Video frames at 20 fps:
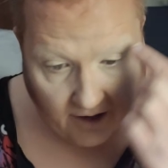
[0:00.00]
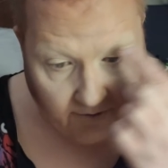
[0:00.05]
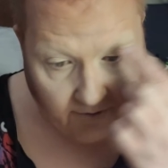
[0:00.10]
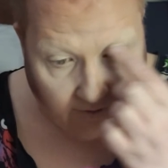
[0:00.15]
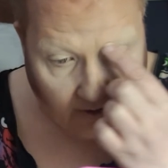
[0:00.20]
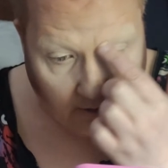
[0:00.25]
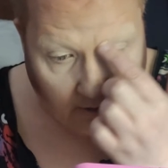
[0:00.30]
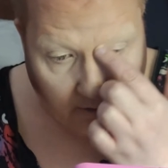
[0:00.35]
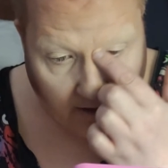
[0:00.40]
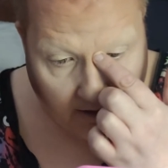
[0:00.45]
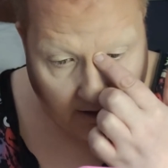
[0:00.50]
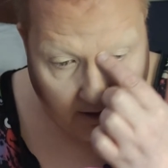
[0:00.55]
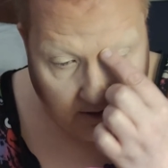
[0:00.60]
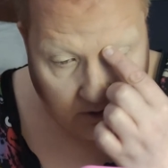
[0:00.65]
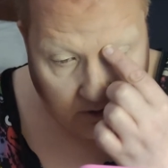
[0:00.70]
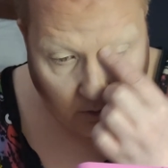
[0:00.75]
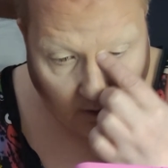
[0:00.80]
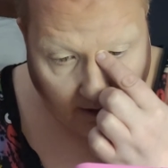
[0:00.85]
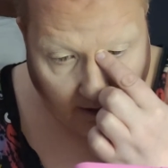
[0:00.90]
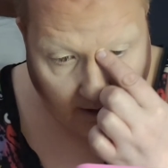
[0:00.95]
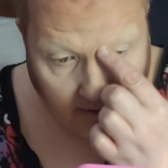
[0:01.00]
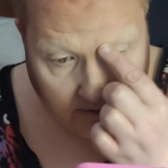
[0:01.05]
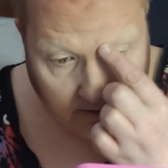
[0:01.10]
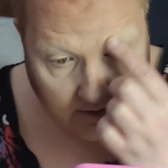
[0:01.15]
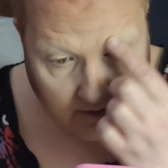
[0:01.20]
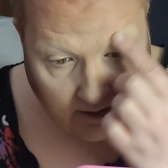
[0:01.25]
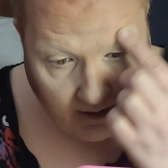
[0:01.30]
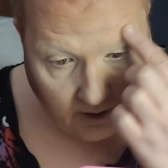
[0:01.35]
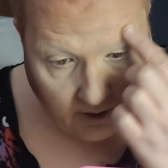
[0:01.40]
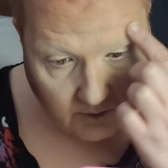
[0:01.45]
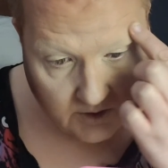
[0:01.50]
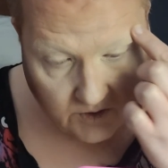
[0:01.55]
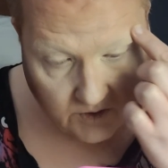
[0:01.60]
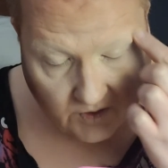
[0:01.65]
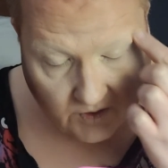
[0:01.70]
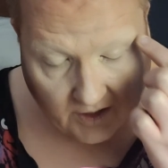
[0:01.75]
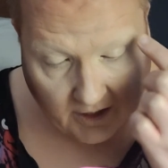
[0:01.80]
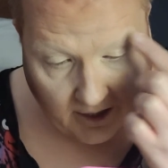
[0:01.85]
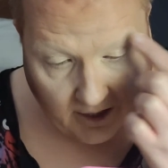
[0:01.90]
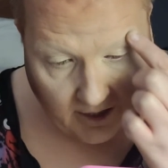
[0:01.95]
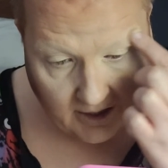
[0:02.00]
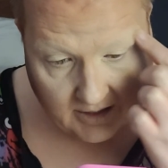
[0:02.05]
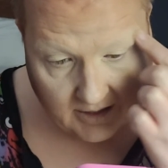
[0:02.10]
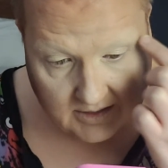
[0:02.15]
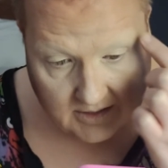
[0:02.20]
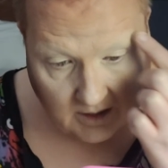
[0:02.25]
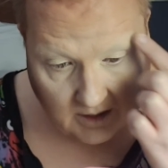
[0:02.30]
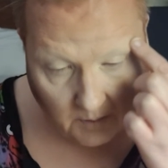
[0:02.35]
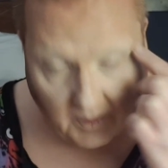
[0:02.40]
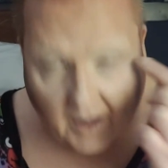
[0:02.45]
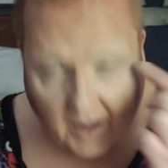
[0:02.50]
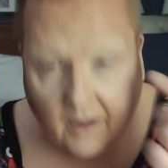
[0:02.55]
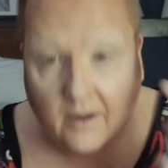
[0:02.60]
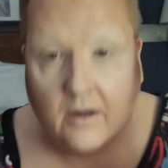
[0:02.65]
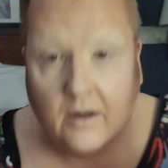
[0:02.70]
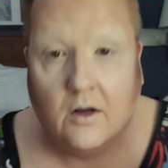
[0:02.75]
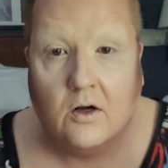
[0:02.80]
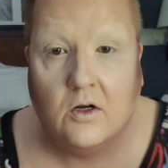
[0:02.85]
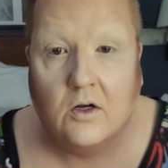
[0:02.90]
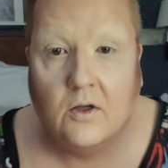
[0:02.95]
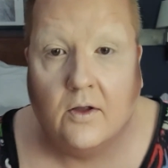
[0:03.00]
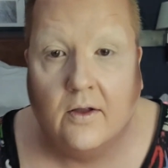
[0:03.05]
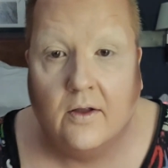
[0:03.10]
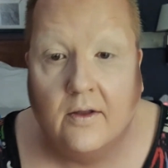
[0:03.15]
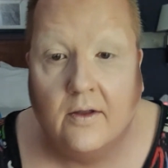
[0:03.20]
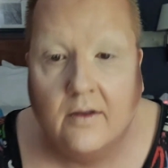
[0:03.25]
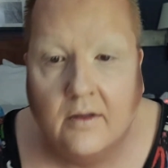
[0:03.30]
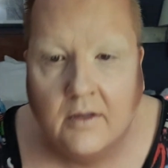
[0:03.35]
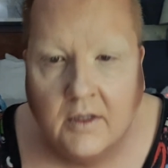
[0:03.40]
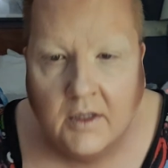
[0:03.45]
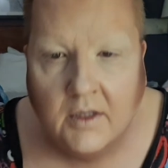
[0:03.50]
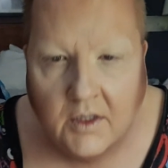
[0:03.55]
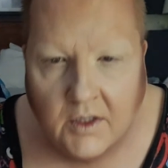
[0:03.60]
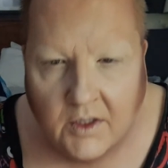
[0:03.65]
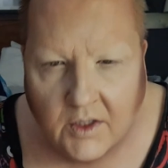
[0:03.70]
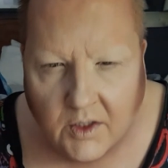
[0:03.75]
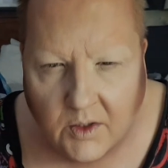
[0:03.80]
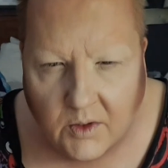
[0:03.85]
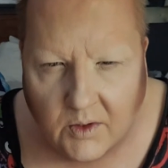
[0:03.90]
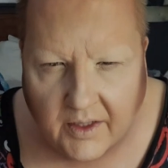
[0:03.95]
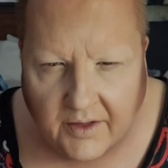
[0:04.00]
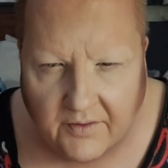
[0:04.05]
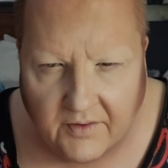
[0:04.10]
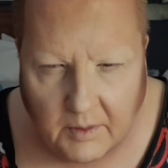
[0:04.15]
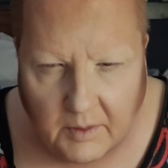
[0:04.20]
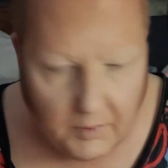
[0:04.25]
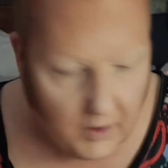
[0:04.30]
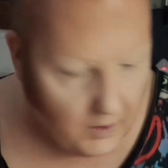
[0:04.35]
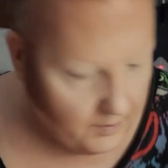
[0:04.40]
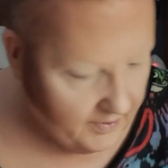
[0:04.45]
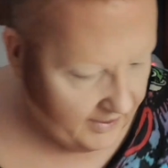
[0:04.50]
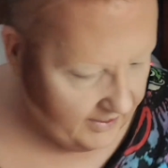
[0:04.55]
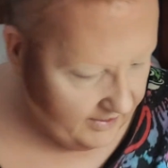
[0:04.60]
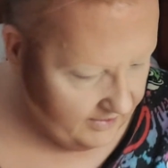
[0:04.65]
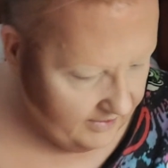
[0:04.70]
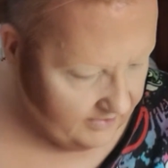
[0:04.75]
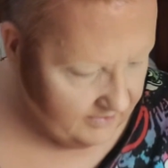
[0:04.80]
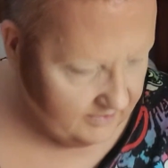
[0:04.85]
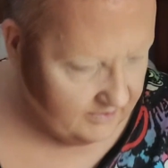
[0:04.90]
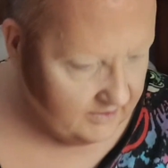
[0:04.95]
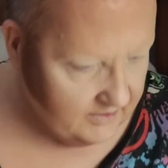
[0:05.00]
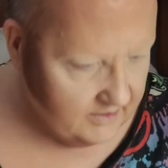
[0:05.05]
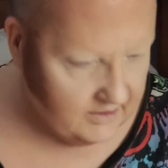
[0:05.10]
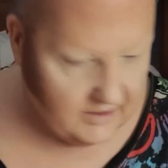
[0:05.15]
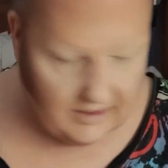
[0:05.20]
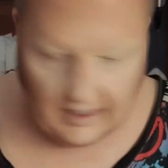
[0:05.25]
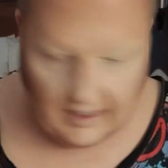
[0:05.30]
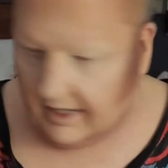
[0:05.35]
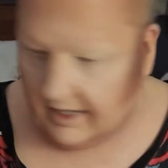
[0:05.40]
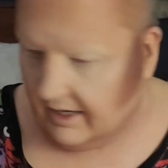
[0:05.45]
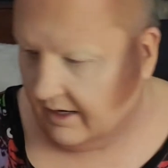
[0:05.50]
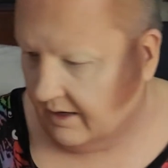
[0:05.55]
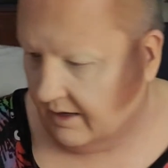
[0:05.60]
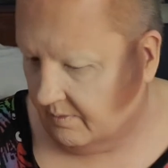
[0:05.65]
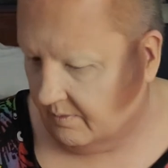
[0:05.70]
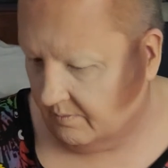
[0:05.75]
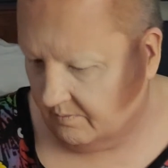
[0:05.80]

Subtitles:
for a bit as well. So that was very nice. And my aunt and uncle who live in Bowbells. Yeah,